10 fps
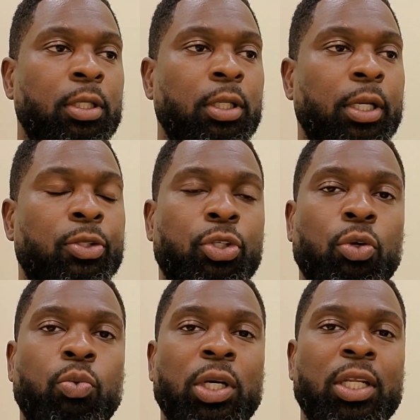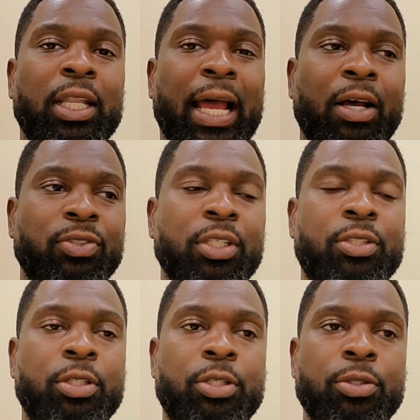And so what it allows us
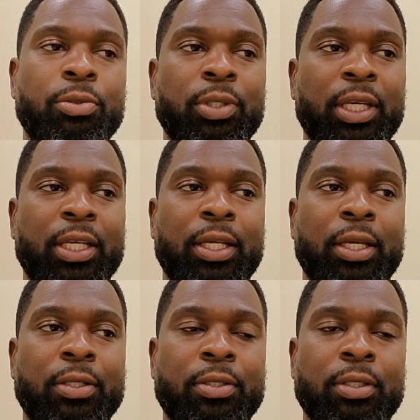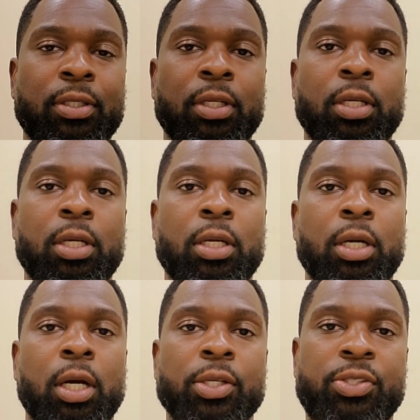to do is
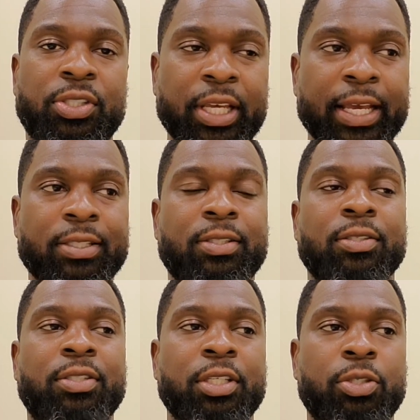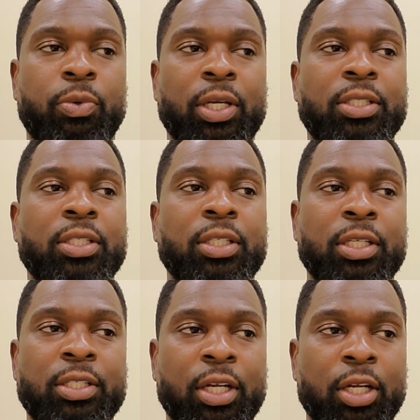assess the situation
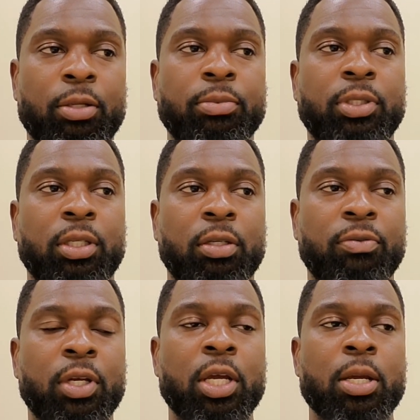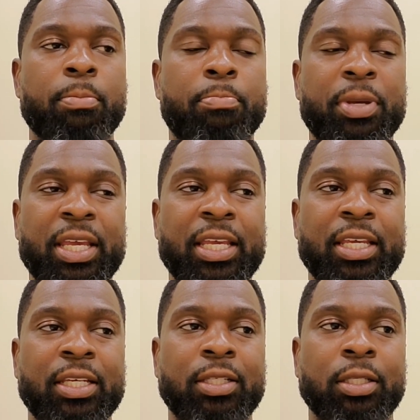in terms of,
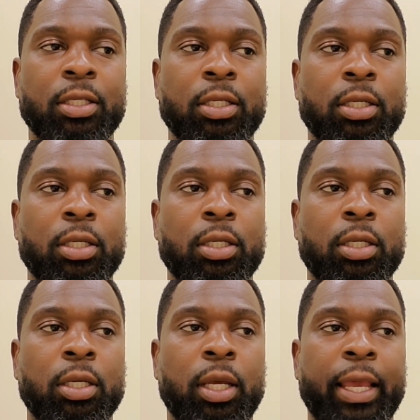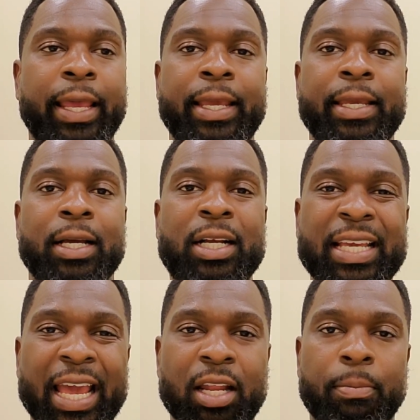being a
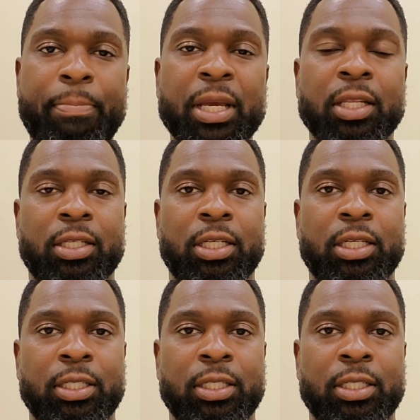accountability